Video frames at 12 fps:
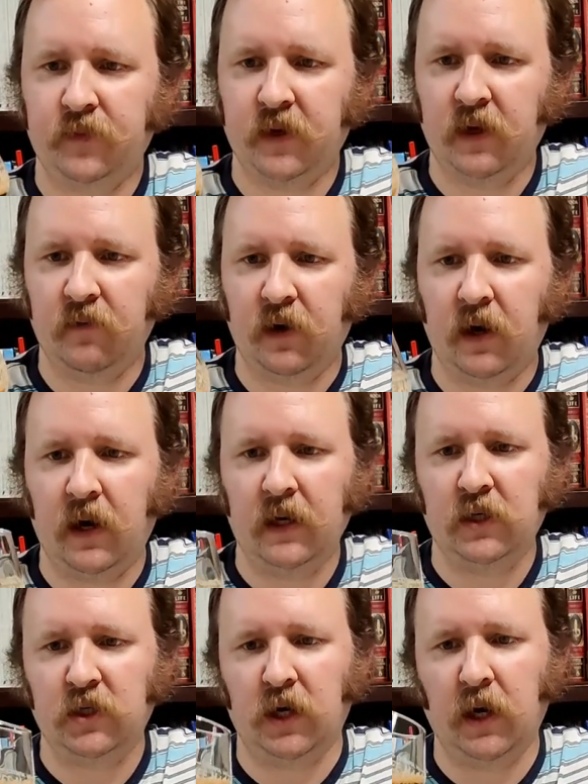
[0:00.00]
kind of a
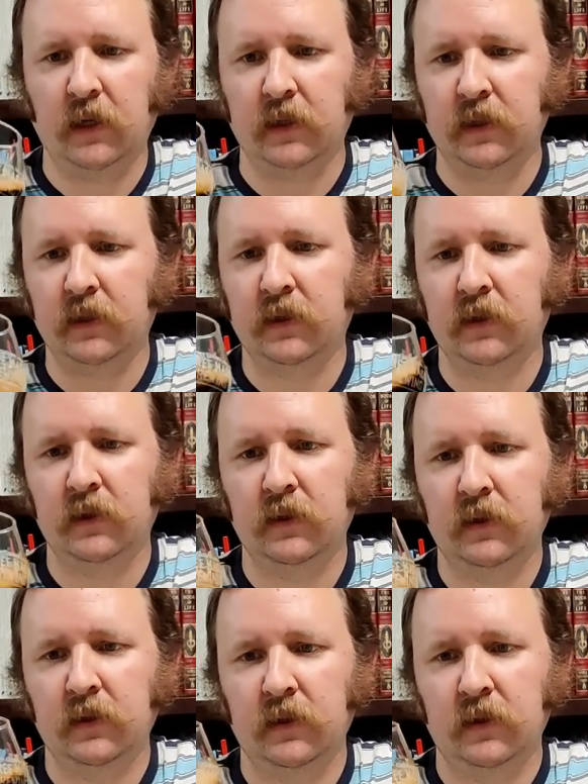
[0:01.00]
hot chocolate
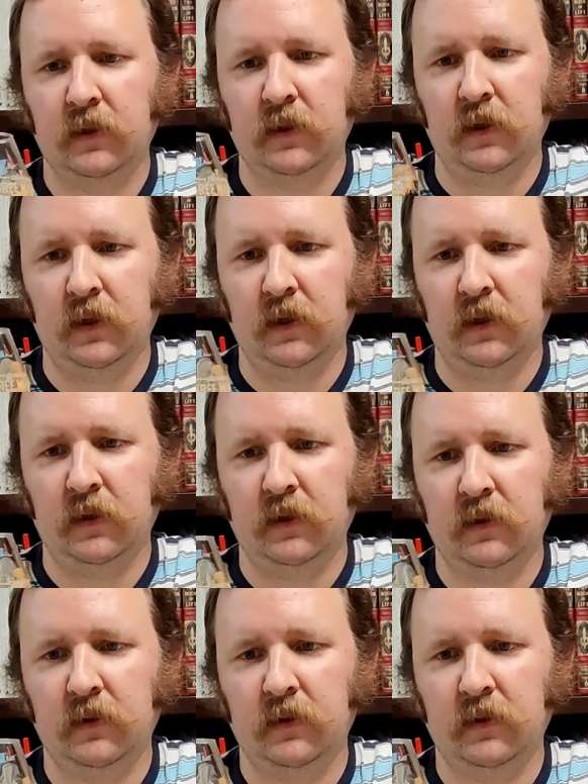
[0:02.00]
uh,